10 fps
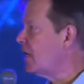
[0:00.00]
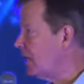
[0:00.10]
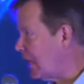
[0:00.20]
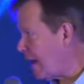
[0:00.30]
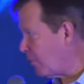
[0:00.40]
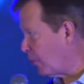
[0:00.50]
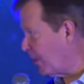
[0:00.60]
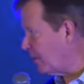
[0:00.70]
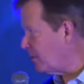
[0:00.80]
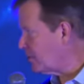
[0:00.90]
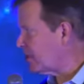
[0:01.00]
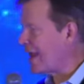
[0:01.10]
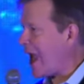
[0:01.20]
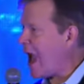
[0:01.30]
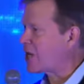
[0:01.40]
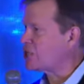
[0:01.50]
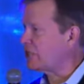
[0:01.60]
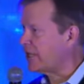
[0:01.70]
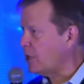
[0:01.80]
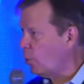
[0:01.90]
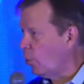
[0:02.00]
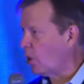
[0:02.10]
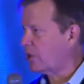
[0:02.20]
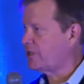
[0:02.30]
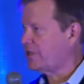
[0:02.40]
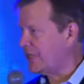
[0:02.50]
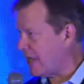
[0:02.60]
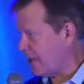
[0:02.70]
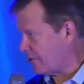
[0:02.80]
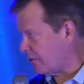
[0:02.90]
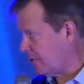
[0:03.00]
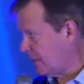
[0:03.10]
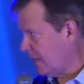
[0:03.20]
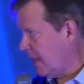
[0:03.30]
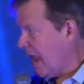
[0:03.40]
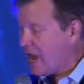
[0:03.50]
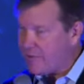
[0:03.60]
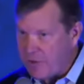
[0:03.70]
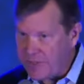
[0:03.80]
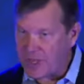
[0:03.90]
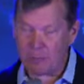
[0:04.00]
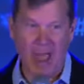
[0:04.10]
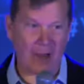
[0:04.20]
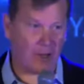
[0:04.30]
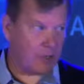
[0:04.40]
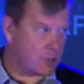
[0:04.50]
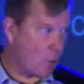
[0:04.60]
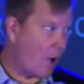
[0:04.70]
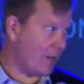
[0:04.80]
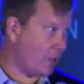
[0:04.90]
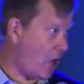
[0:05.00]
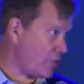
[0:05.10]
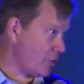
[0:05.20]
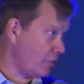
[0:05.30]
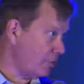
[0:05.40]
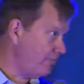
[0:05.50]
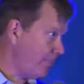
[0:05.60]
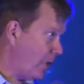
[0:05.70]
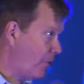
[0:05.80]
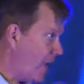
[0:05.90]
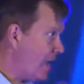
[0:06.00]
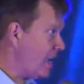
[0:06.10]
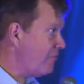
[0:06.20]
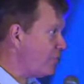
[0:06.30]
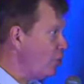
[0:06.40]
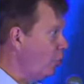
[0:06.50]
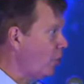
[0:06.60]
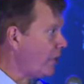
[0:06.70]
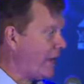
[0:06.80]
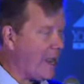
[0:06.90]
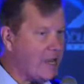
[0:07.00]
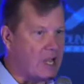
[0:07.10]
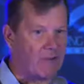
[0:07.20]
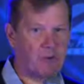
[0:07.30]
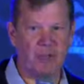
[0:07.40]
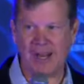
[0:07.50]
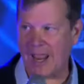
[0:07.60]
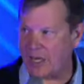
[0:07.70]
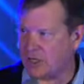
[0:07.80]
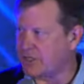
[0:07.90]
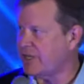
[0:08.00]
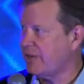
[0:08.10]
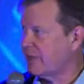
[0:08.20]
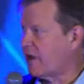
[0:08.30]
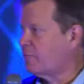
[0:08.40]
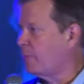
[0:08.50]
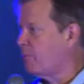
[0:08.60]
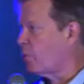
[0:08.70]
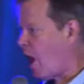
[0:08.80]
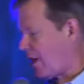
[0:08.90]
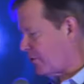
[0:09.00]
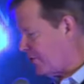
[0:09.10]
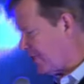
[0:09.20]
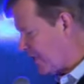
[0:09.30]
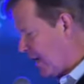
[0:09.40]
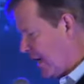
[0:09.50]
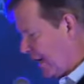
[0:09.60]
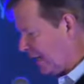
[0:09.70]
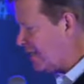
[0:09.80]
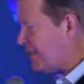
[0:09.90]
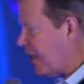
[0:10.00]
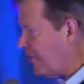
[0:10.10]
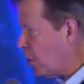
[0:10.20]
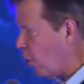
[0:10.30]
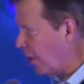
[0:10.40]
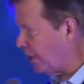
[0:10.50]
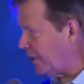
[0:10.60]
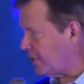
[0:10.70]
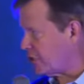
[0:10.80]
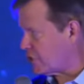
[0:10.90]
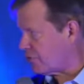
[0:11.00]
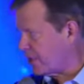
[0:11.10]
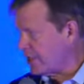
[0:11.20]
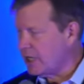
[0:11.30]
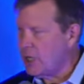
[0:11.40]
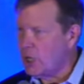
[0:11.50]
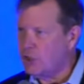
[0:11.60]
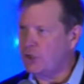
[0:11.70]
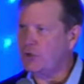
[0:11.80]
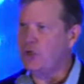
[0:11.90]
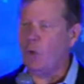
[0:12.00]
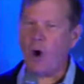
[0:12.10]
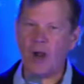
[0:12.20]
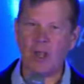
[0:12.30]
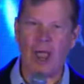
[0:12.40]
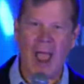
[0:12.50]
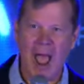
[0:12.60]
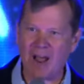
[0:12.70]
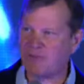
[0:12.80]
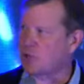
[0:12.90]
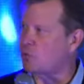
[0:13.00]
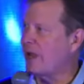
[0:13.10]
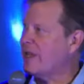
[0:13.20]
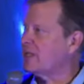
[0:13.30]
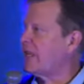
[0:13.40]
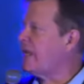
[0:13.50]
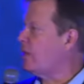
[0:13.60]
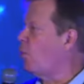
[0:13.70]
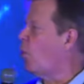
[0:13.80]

collaborators. They actually work together. And if you think about it, it's quite logical, okay? If you work in a government agency, in the government bureaucracy, let's say in the oil industry, do you want to have to regulate